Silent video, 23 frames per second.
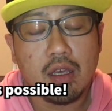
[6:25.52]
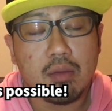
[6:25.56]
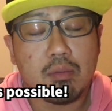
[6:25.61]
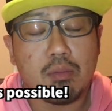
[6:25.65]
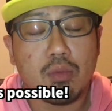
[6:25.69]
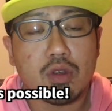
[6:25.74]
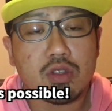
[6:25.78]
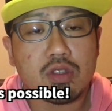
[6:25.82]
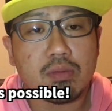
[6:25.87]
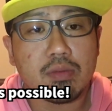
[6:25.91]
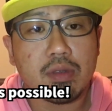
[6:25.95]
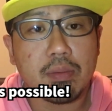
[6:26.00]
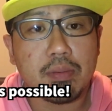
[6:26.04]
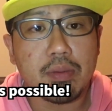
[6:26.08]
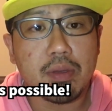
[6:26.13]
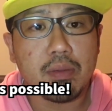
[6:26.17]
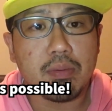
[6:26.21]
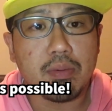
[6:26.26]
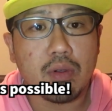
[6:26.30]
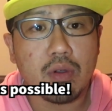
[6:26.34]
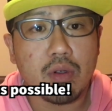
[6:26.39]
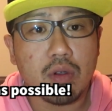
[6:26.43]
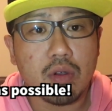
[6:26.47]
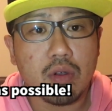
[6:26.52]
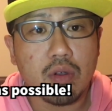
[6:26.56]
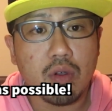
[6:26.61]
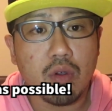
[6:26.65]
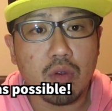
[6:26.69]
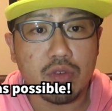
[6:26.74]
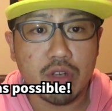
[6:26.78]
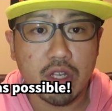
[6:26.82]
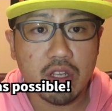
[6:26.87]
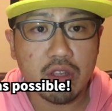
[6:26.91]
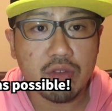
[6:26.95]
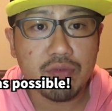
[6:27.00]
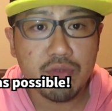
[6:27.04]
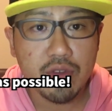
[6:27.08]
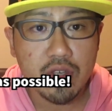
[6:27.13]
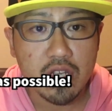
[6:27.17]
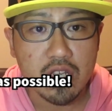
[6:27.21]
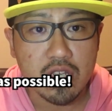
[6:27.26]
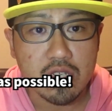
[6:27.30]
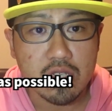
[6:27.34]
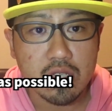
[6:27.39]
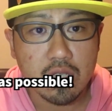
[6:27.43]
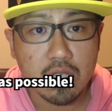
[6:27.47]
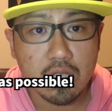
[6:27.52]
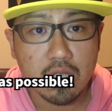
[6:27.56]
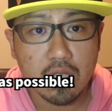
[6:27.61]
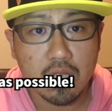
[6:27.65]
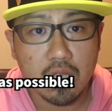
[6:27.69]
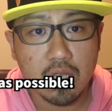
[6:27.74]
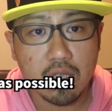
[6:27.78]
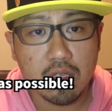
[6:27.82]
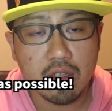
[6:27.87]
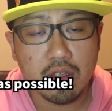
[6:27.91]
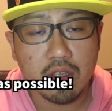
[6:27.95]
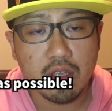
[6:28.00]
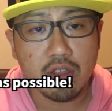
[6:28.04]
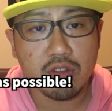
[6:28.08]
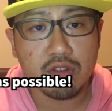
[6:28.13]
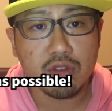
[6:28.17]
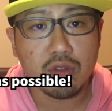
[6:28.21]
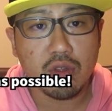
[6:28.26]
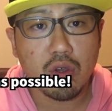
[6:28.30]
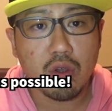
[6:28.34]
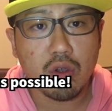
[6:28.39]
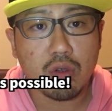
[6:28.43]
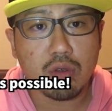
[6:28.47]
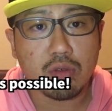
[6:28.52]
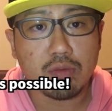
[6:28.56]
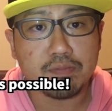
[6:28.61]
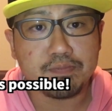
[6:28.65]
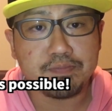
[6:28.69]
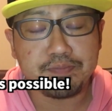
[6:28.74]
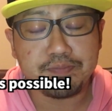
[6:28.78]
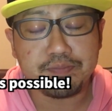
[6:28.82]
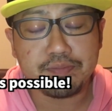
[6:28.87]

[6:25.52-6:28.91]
most of the people already finished. Then there's no